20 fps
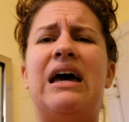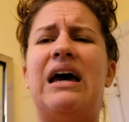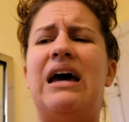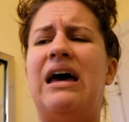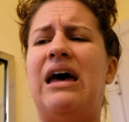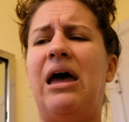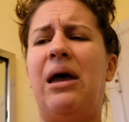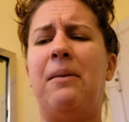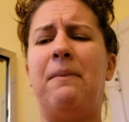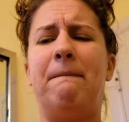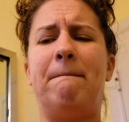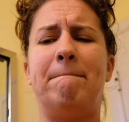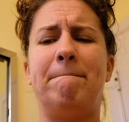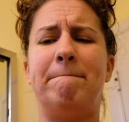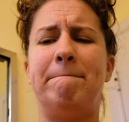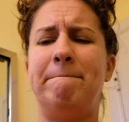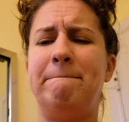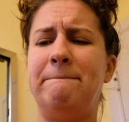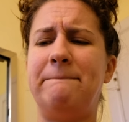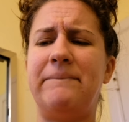
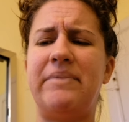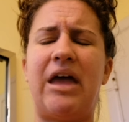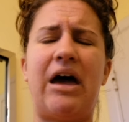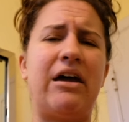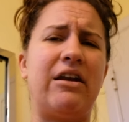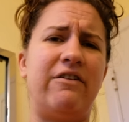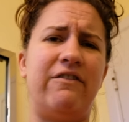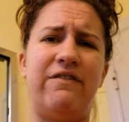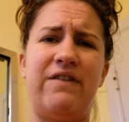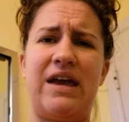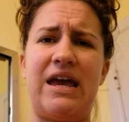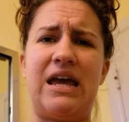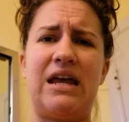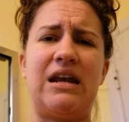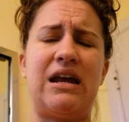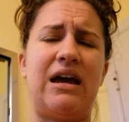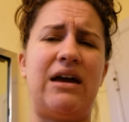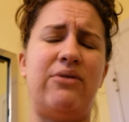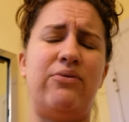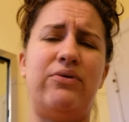Um, not a
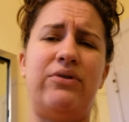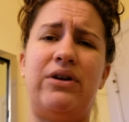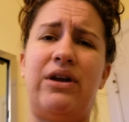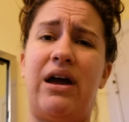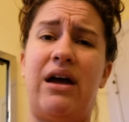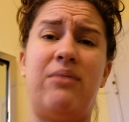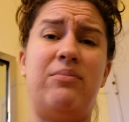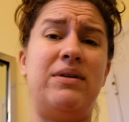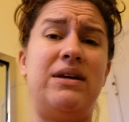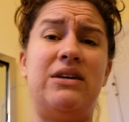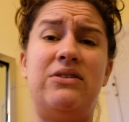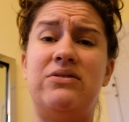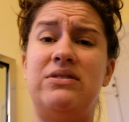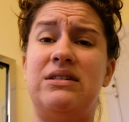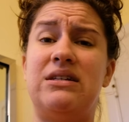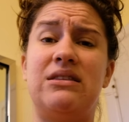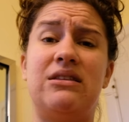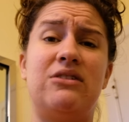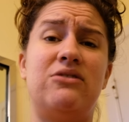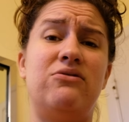fan. I will not be
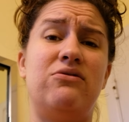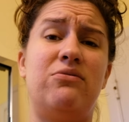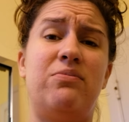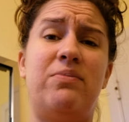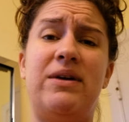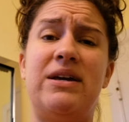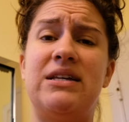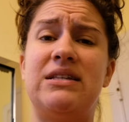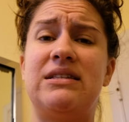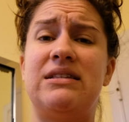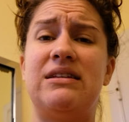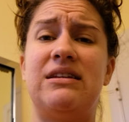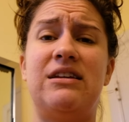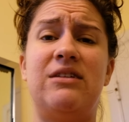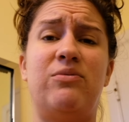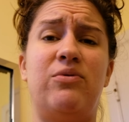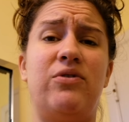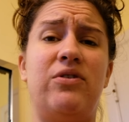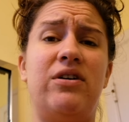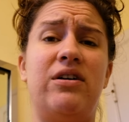using the toothpaste
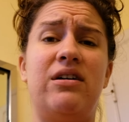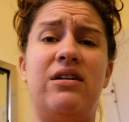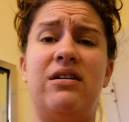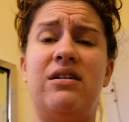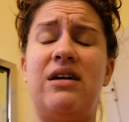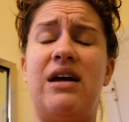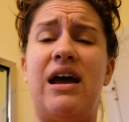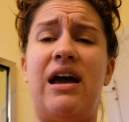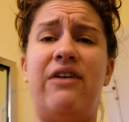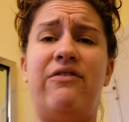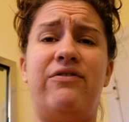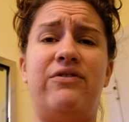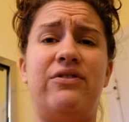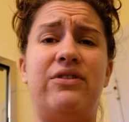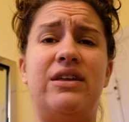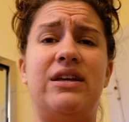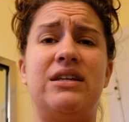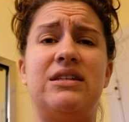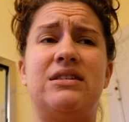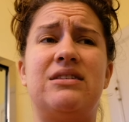anymore after
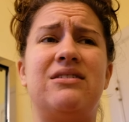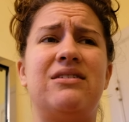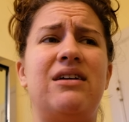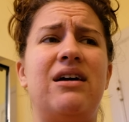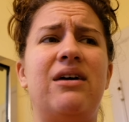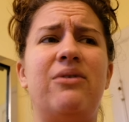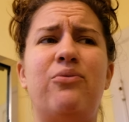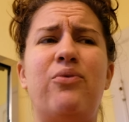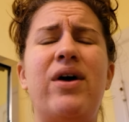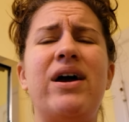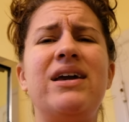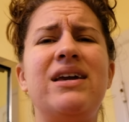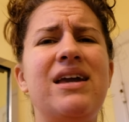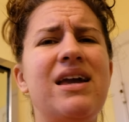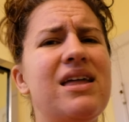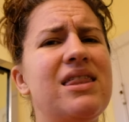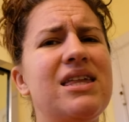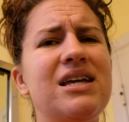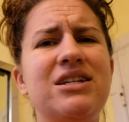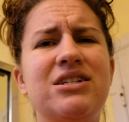this. Uh, why
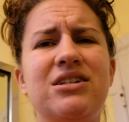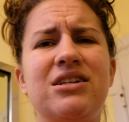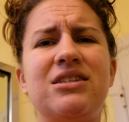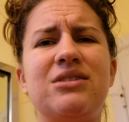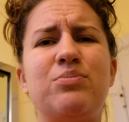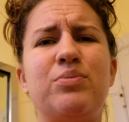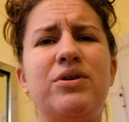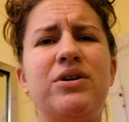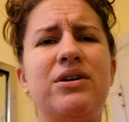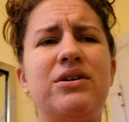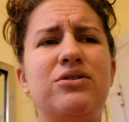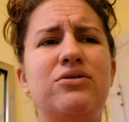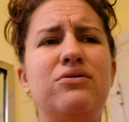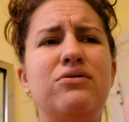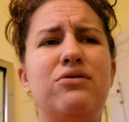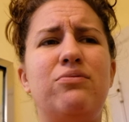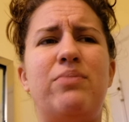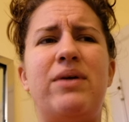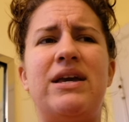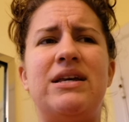can't they just put
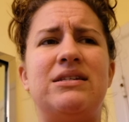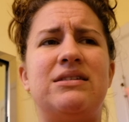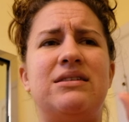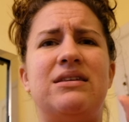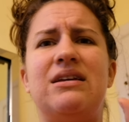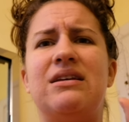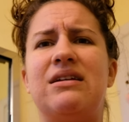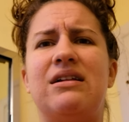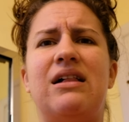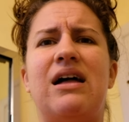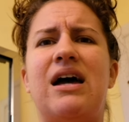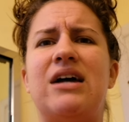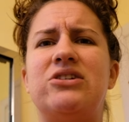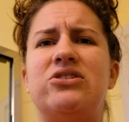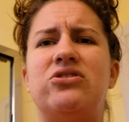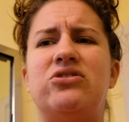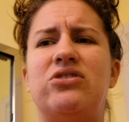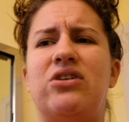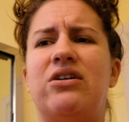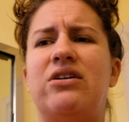toothpaste in glass
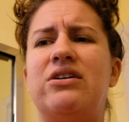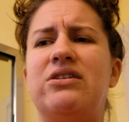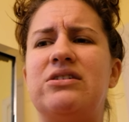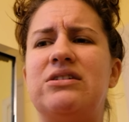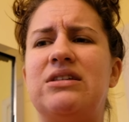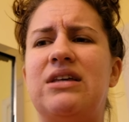jars?